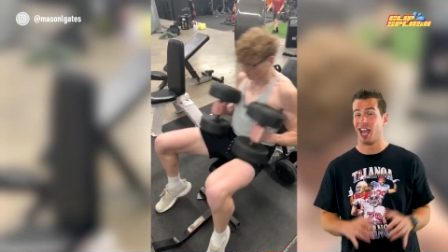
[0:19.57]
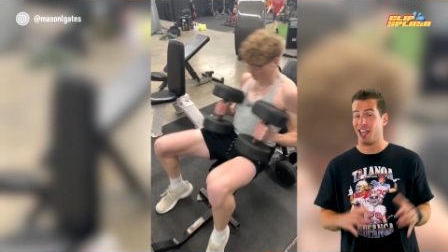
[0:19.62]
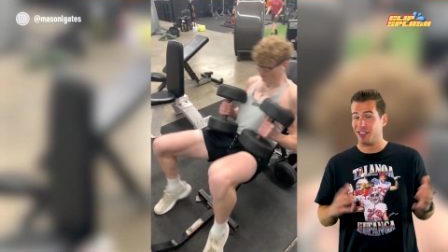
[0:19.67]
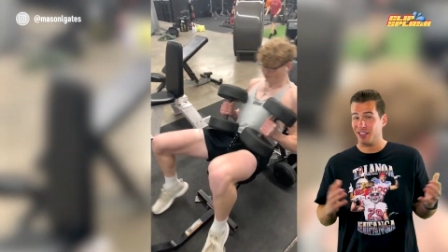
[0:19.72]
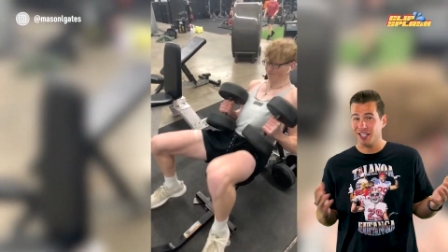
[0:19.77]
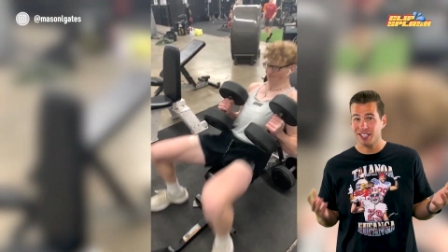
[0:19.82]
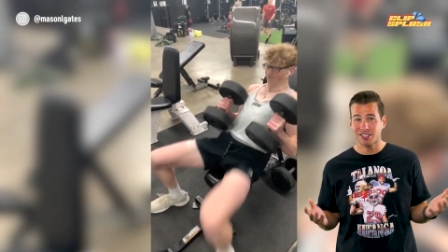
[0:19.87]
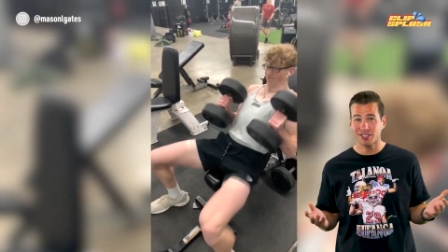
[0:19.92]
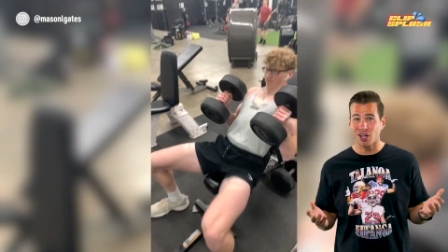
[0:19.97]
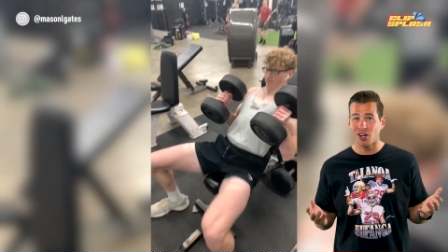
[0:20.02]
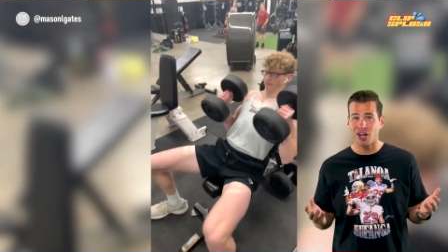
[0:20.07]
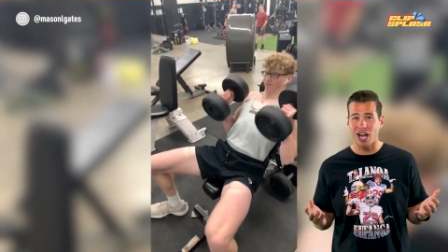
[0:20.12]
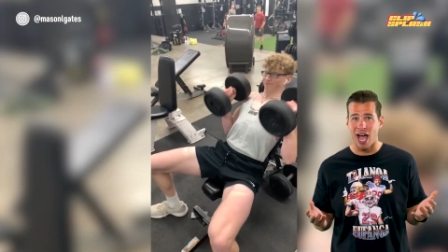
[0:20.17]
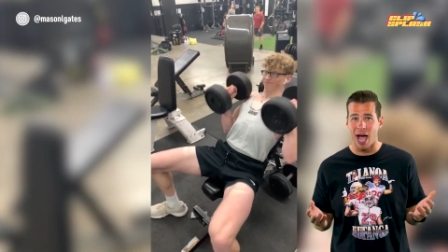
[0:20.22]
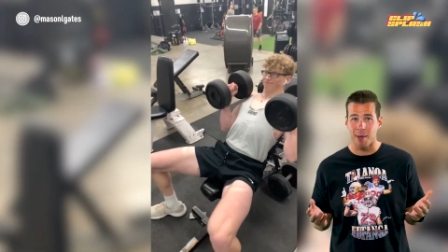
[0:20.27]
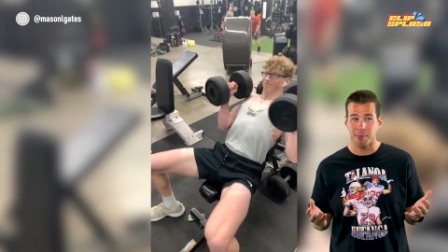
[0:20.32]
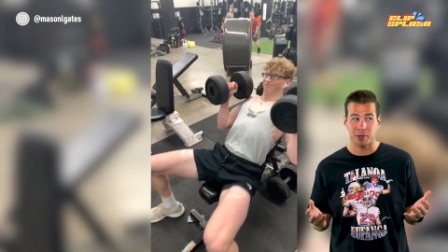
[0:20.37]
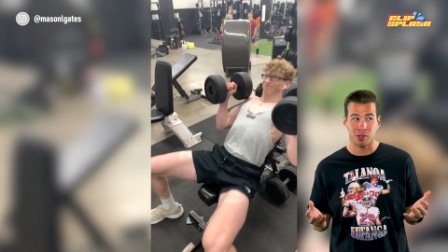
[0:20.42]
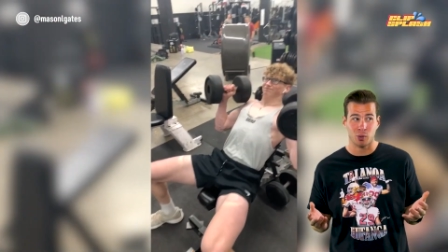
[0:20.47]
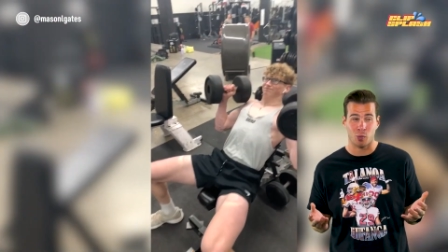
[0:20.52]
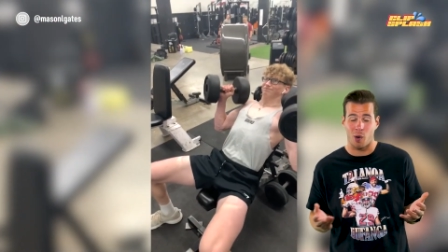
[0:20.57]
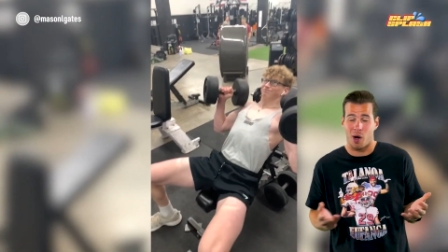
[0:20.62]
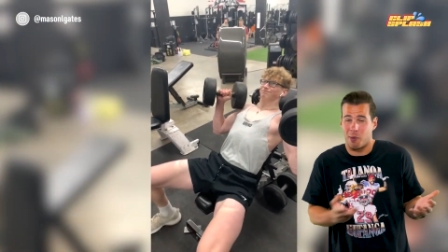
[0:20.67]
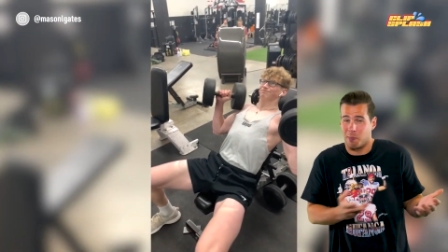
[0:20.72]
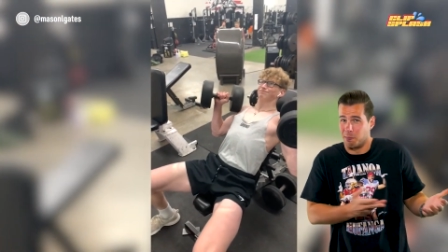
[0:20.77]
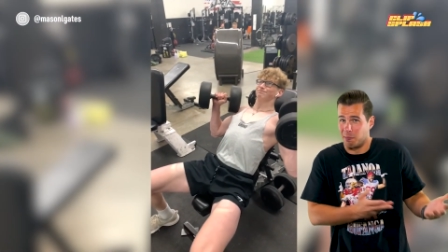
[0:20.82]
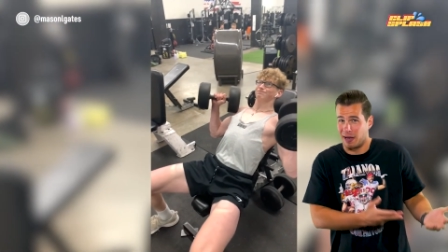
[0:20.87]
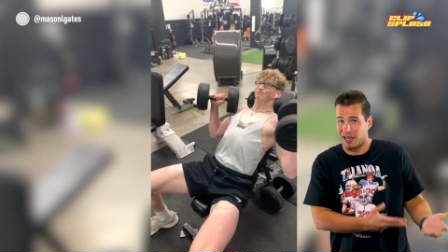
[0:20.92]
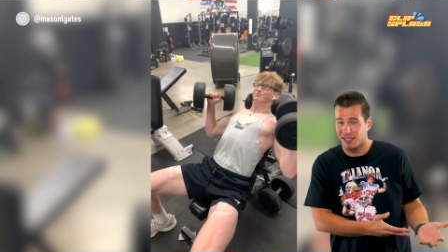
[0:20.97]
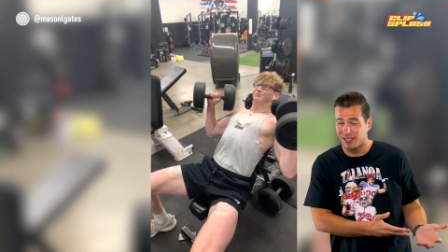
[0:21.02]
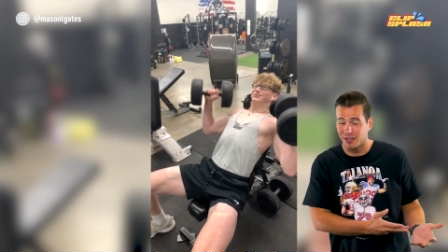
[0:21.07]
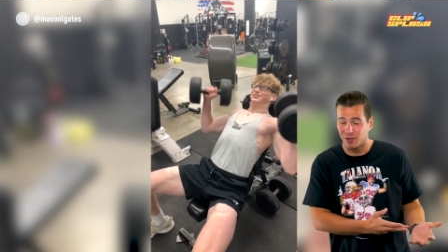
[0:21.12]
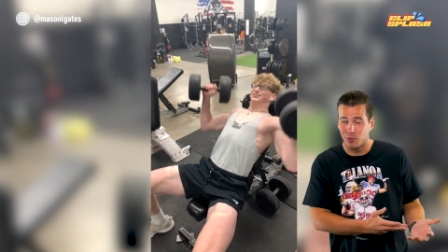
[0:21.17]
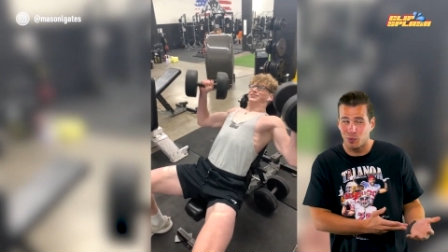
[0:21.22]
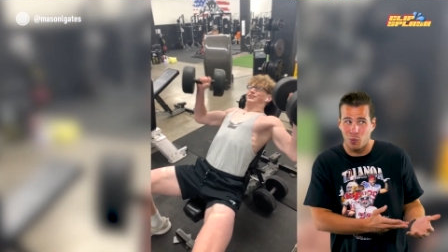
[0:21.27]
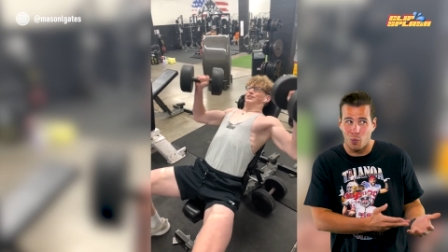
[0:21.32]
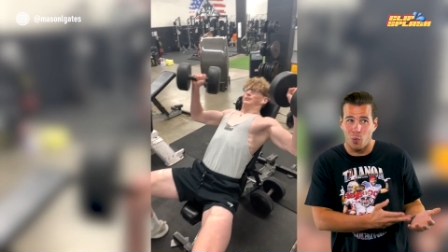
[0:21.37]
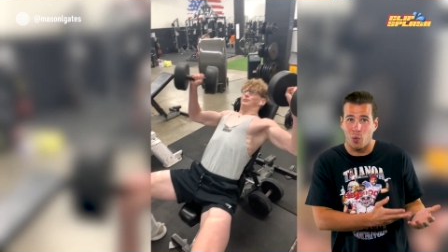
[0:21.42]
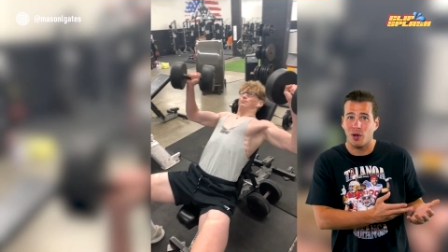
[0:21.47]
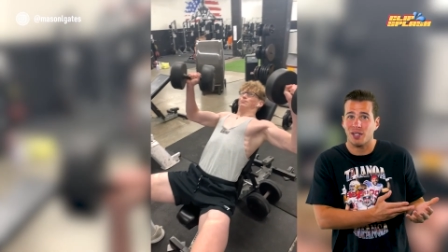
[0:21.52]
And this all happened while
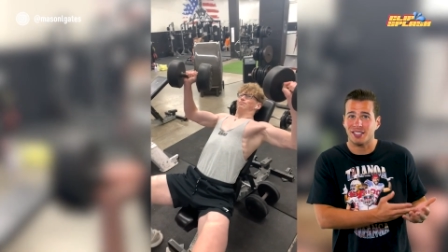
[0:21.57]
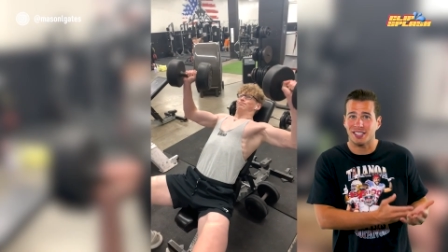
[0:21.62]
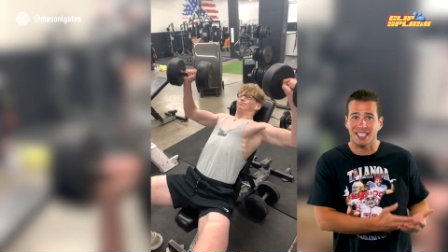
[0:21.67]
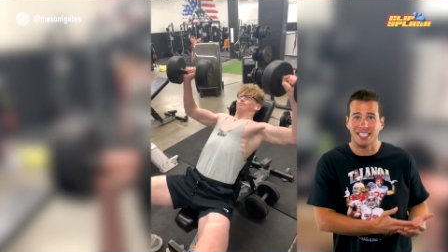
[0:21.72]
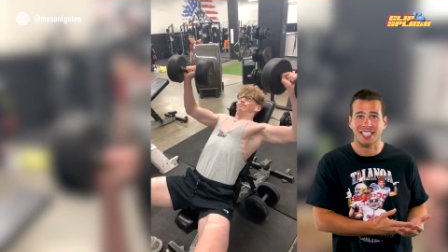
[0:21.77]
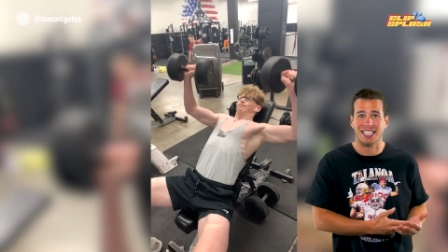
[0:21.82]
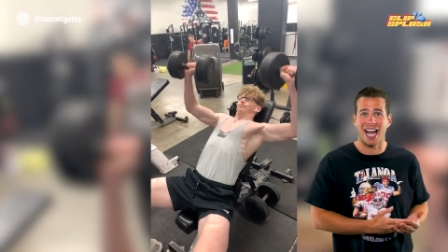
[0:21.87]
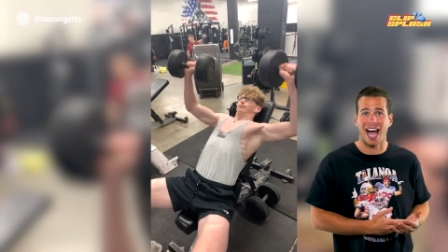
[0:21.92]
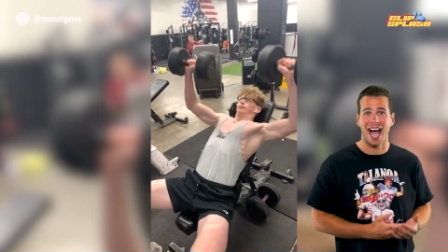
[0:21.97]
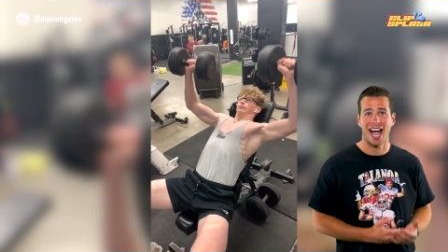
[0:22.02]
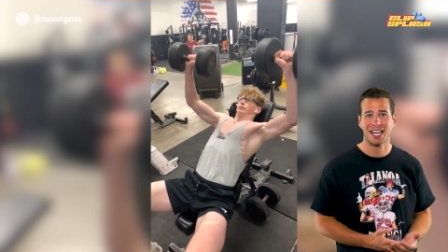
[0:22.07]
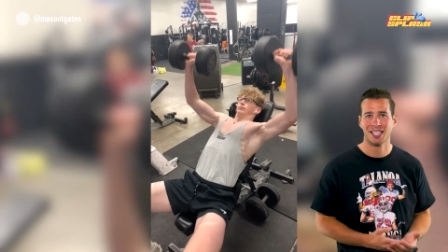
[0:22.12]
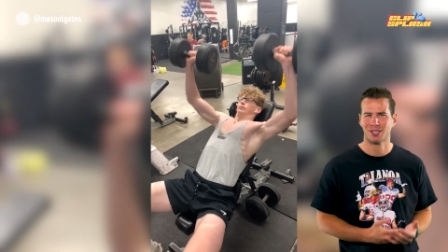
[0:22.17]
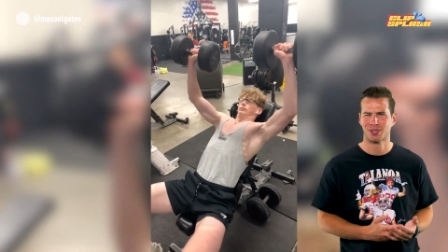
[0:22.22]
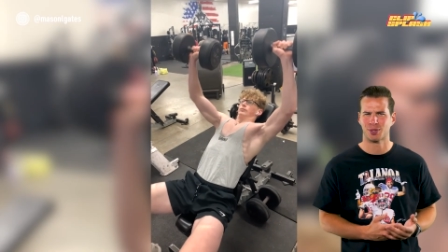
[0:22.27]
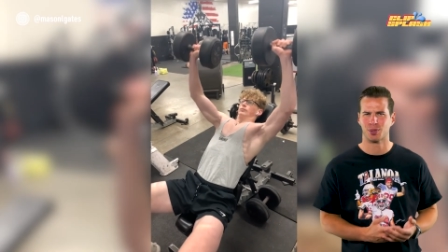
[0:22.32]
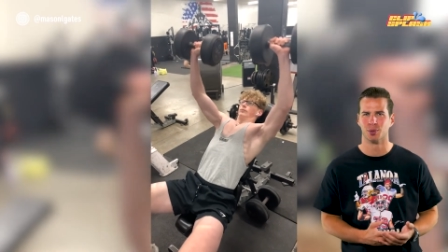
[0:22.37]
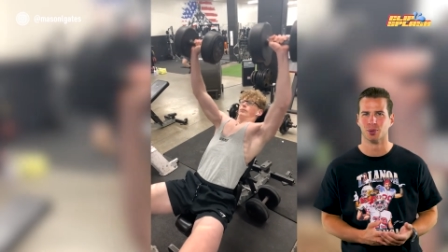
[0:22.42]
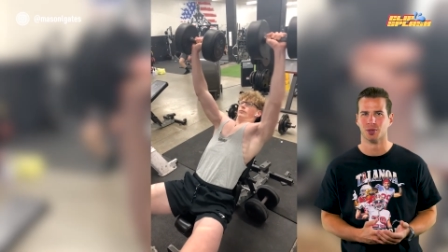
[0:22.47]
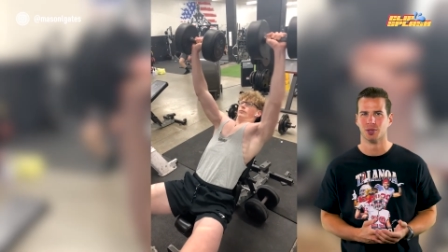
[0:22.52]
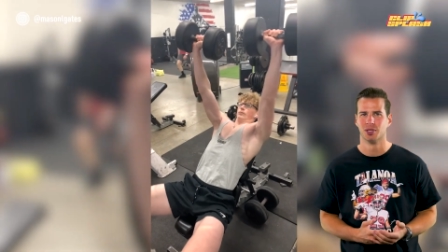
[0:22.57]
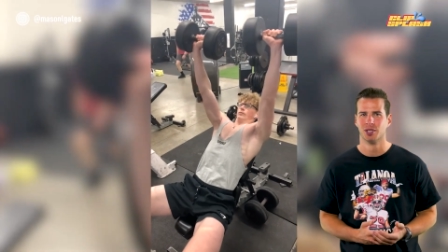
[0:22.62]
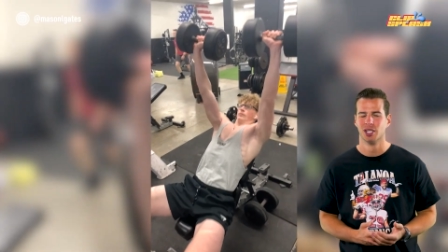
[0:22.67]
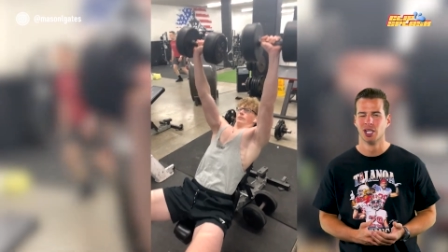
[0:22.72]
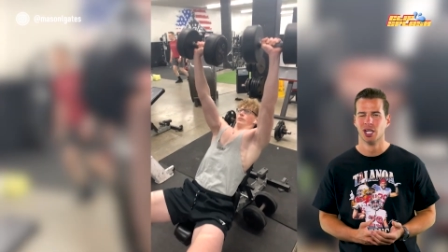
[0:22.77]
Mason was in high school.